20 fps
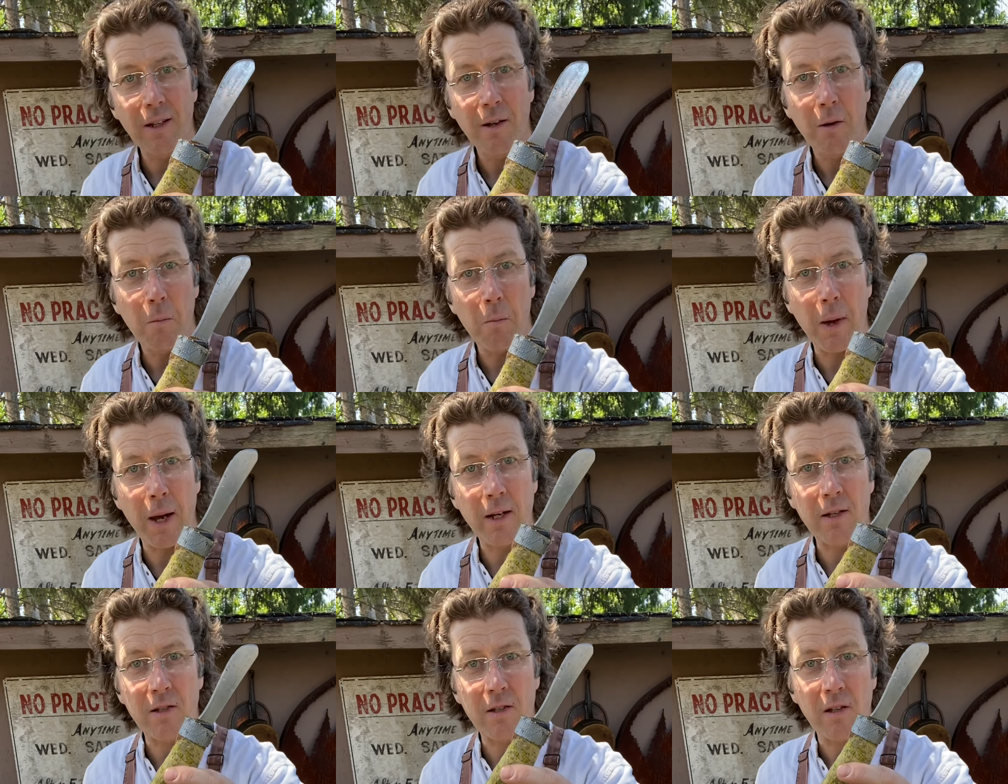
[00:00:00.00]

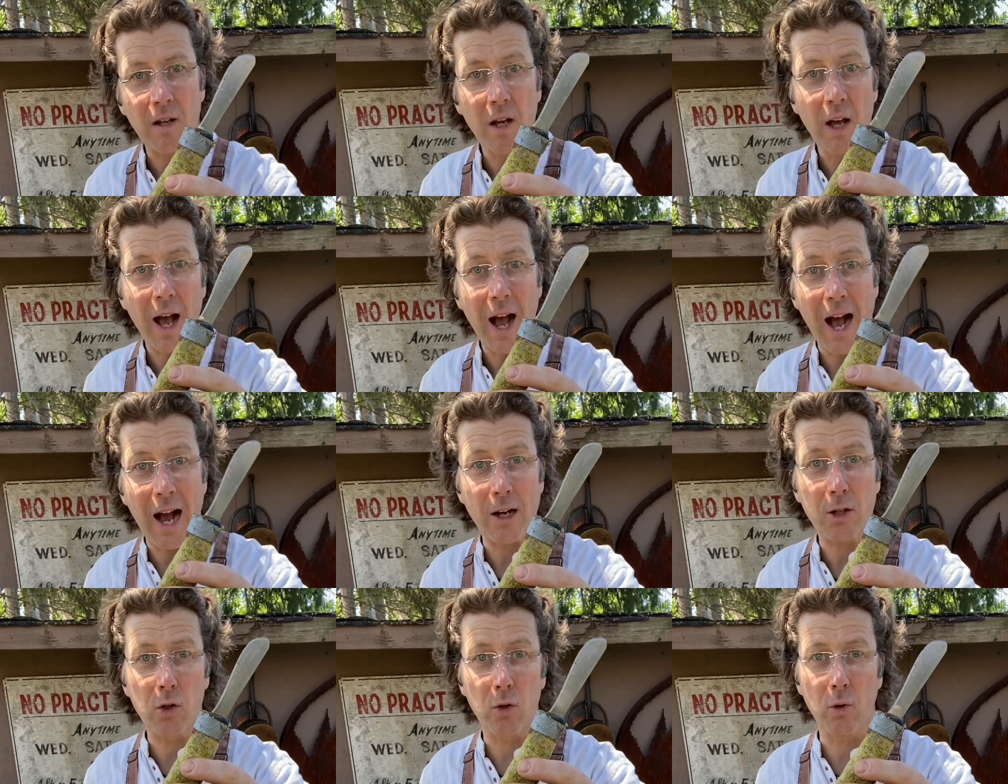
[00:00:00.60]
makes
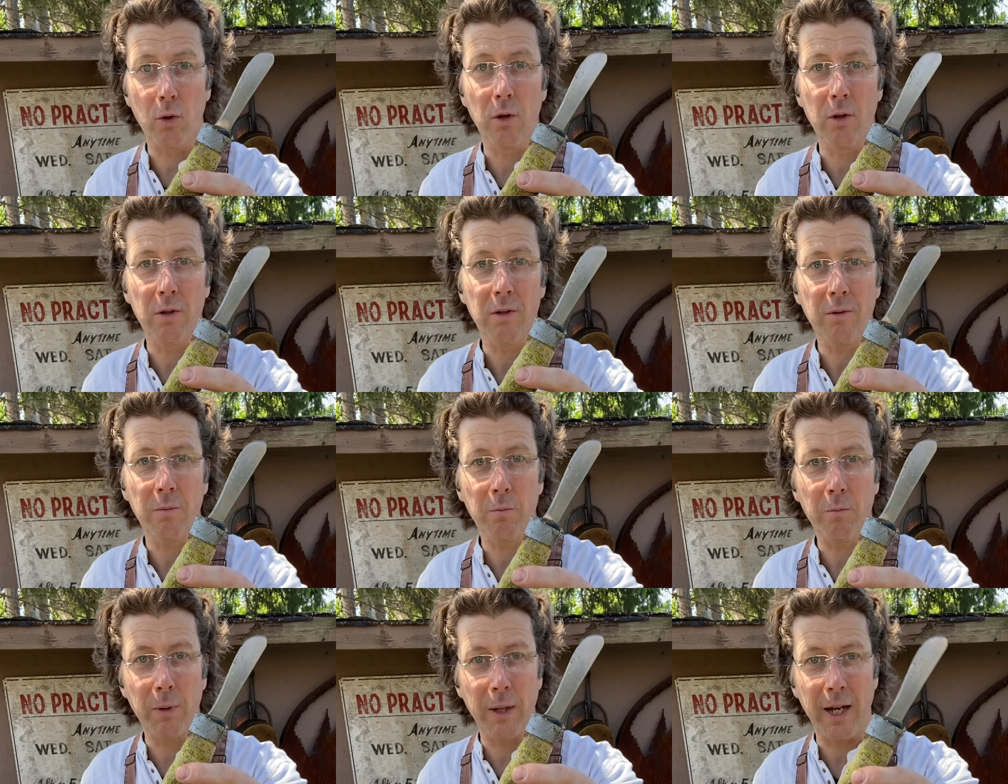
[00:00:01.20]
actual
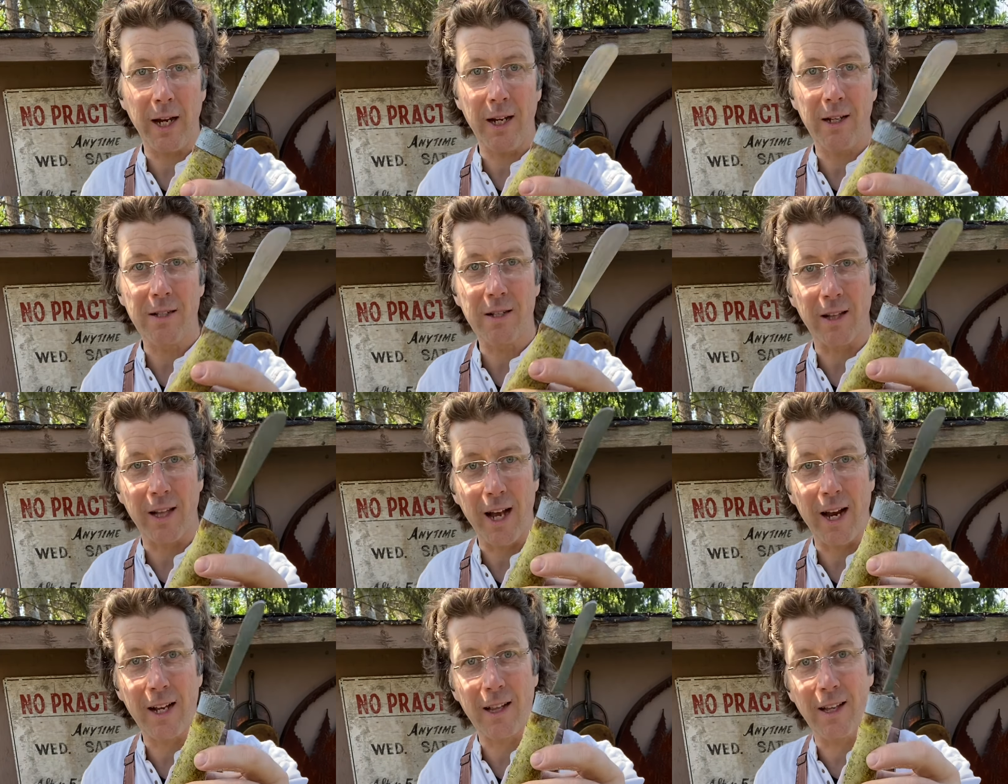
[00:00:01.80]
blades
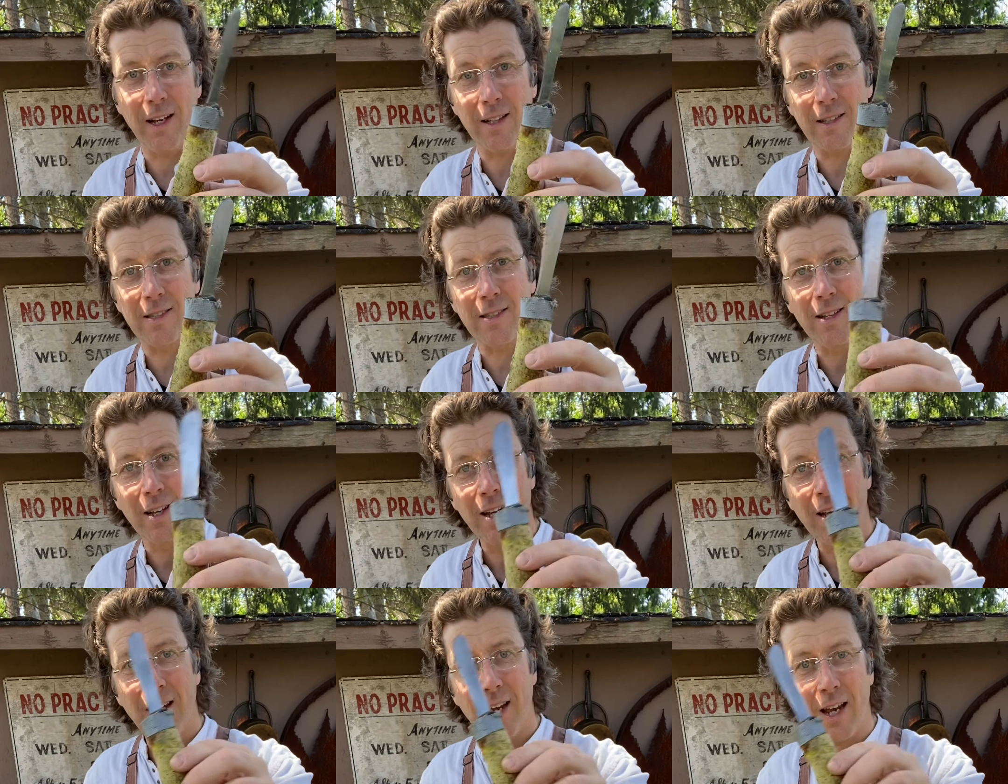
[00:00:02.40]
like this
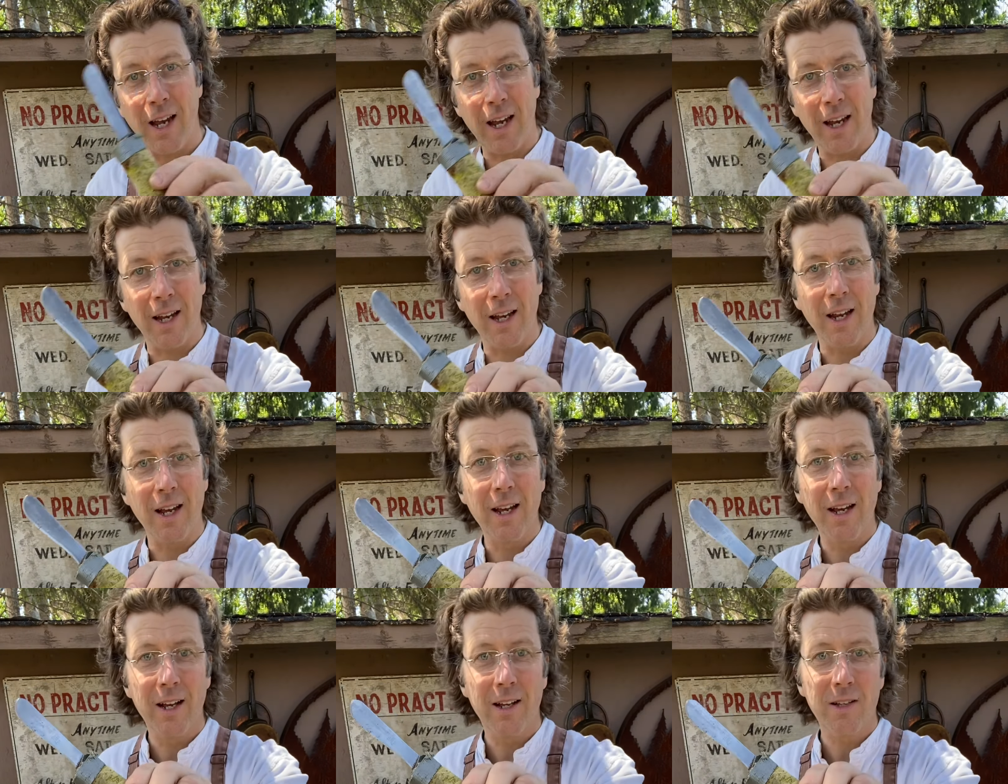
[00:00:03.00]
in
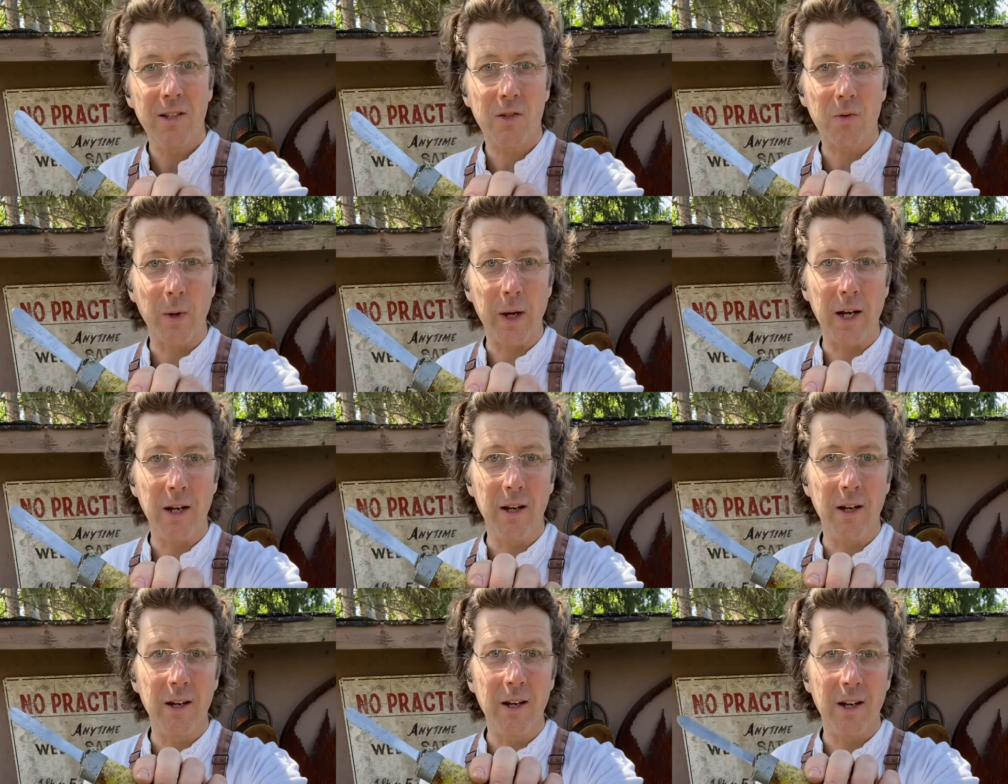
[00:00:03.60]

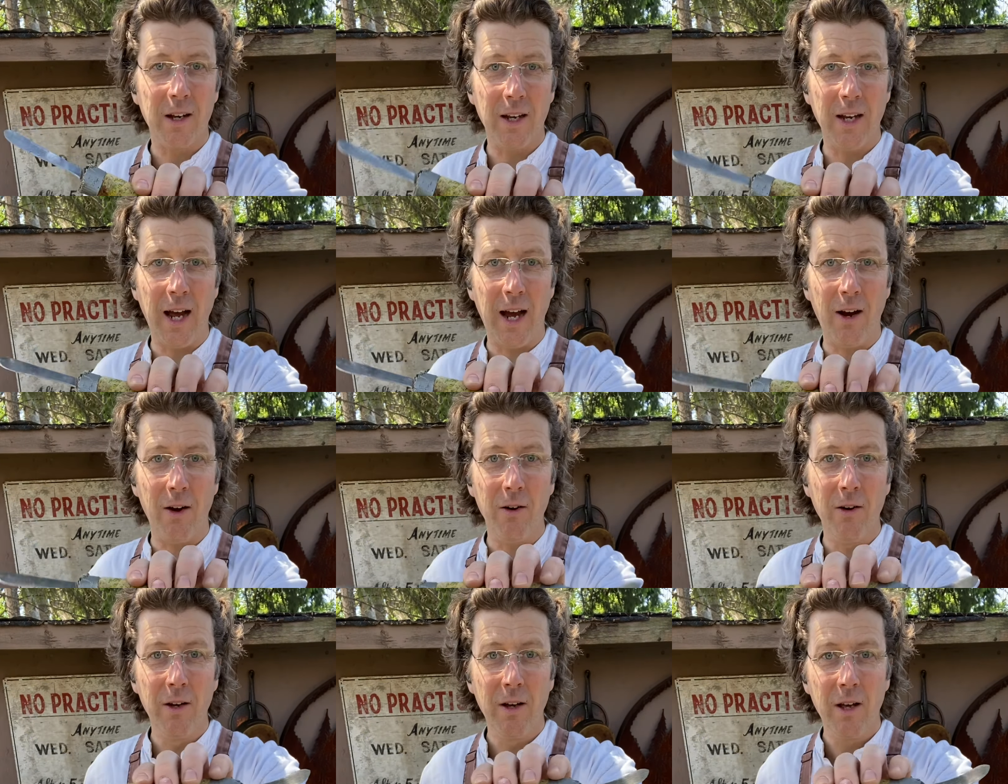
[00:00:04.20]
Sweden
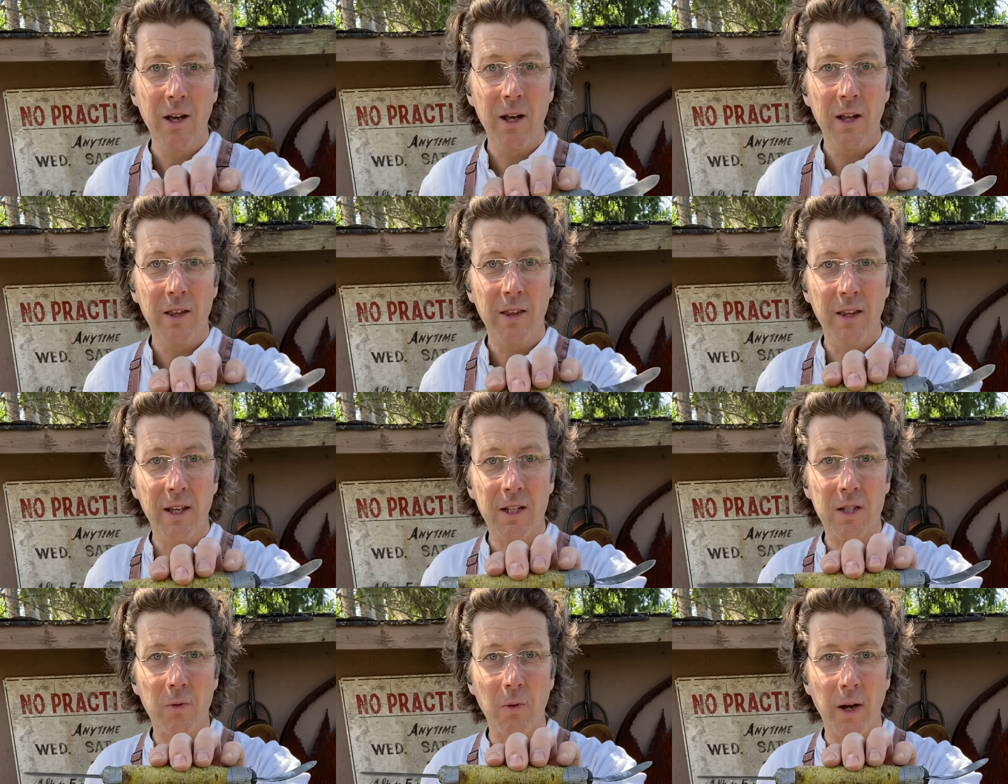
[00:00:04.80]
now.
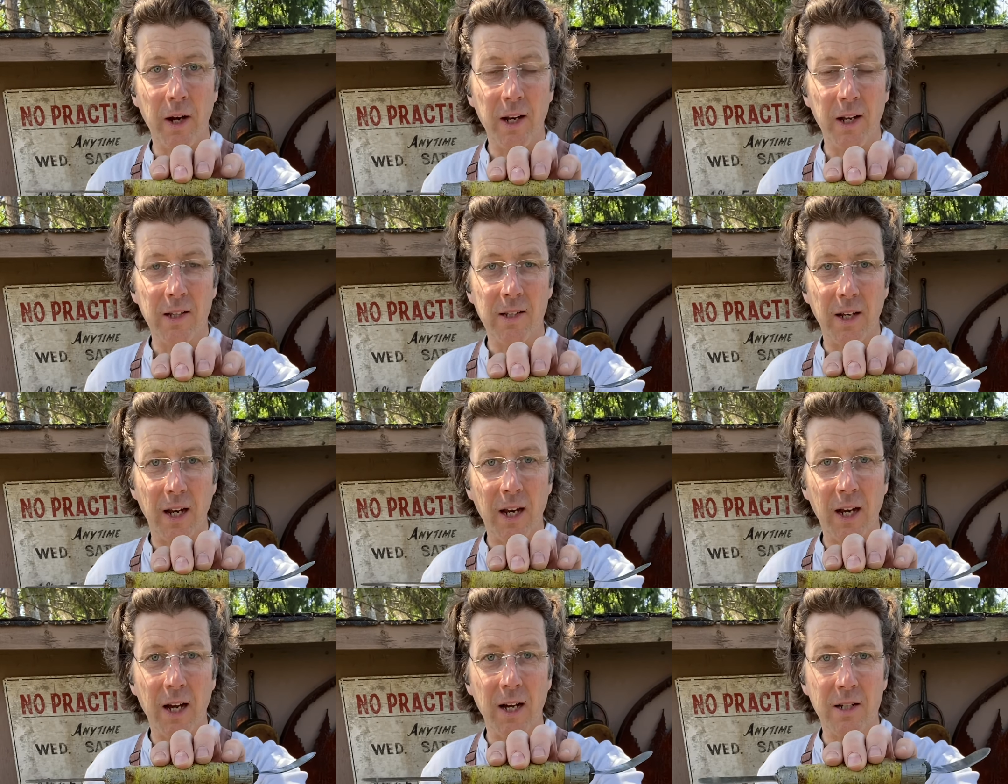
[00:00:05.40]
This one is
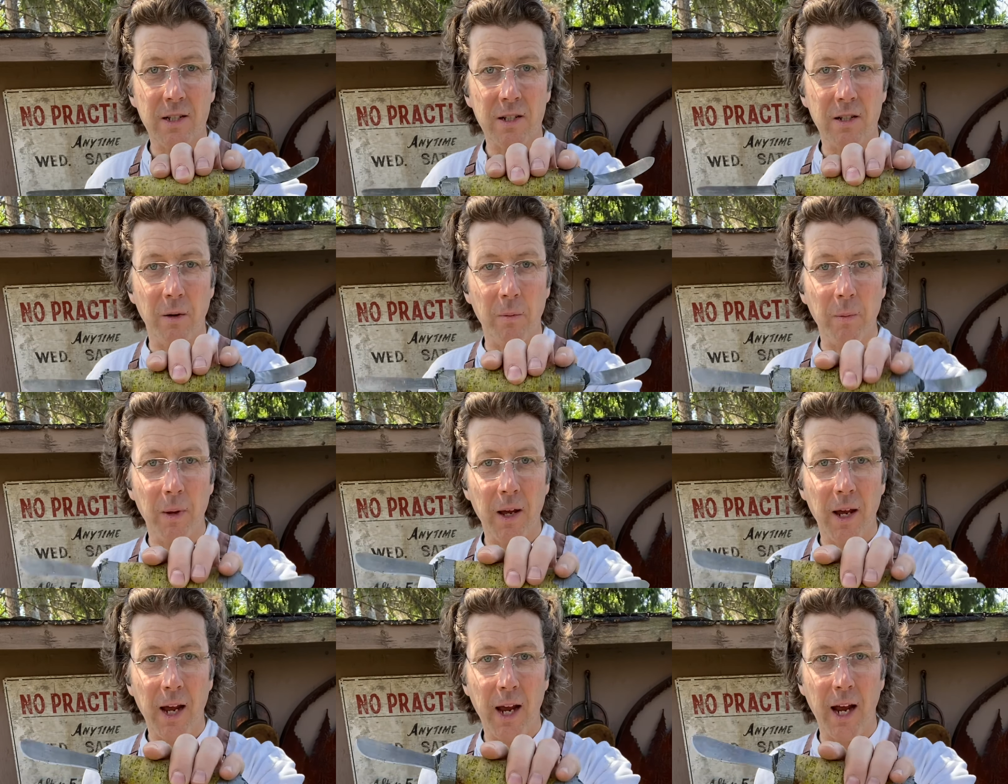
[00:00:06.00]
a custom
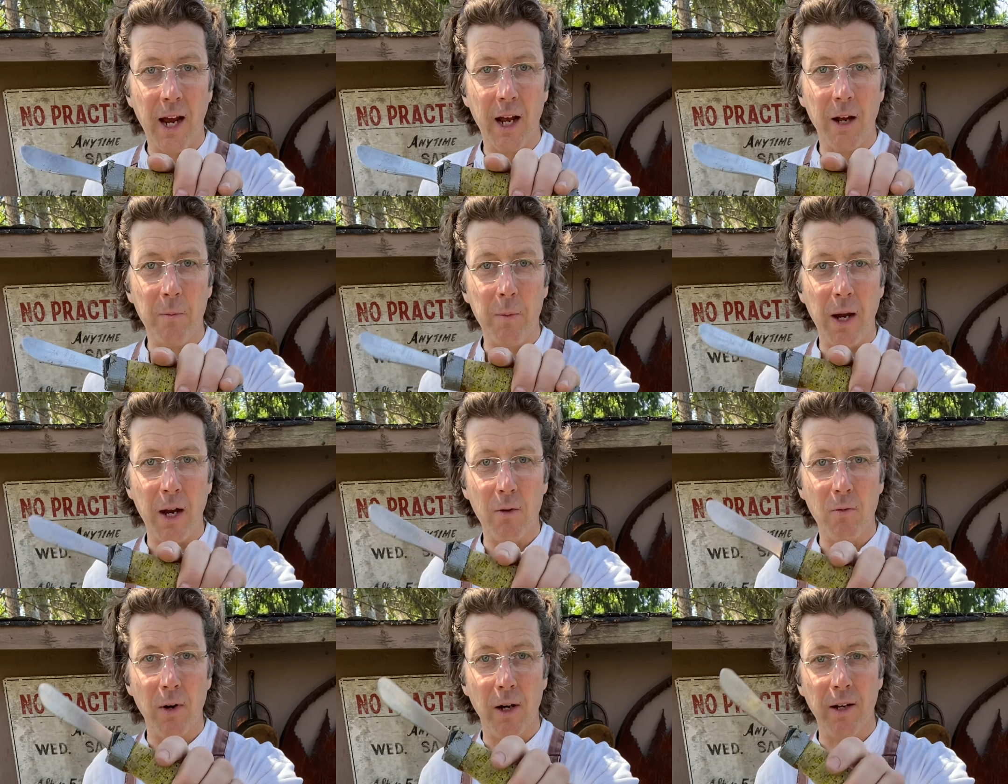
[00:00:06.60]

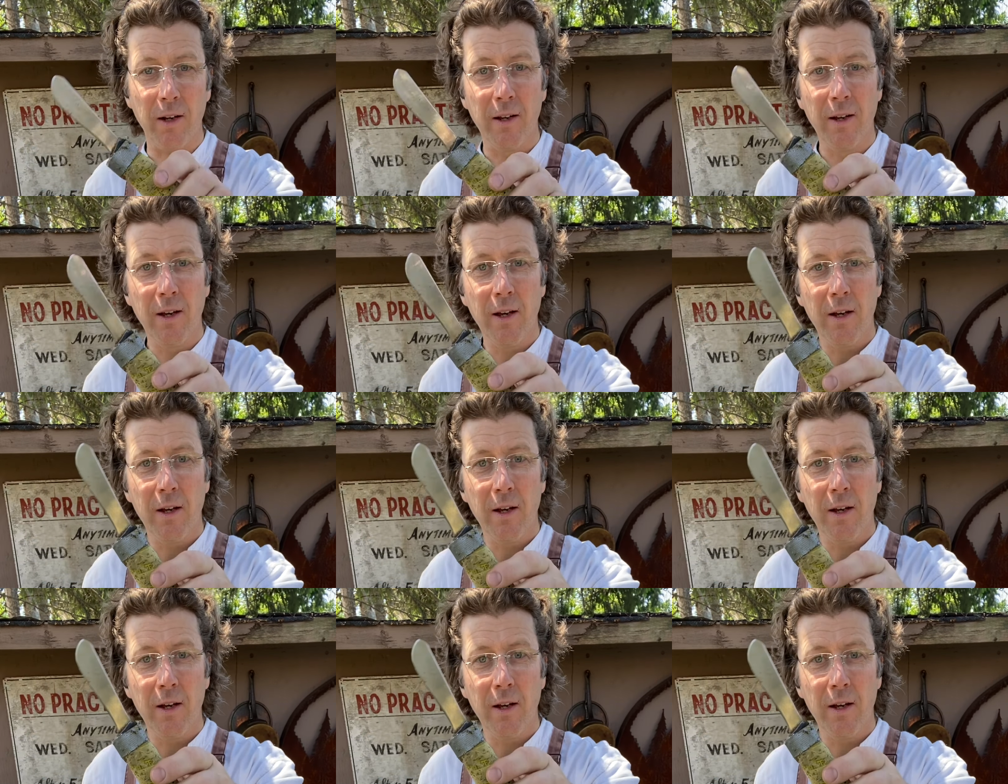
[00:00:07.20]
handmade one.